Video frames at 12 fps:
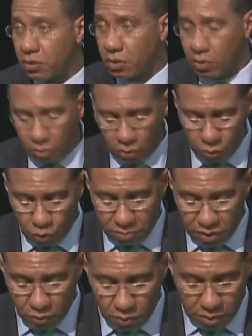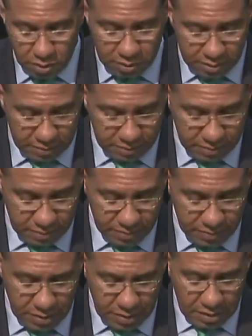global world
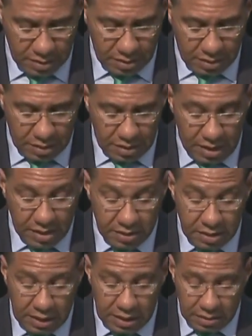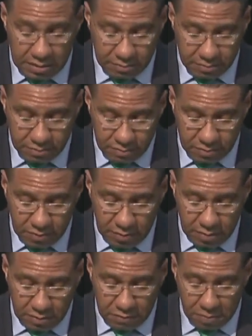and the need
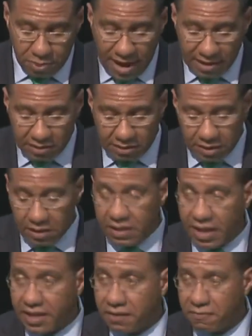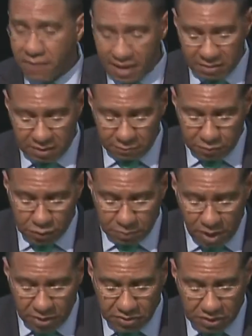for practical and effective
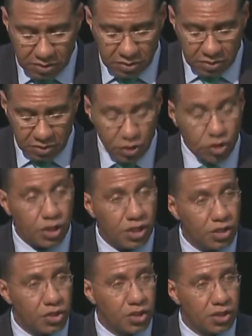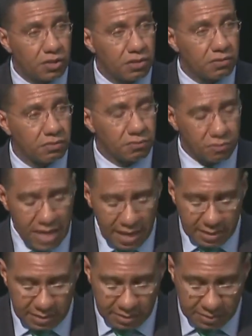responses to the changing
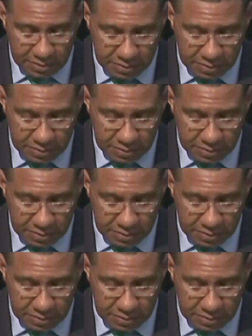realities.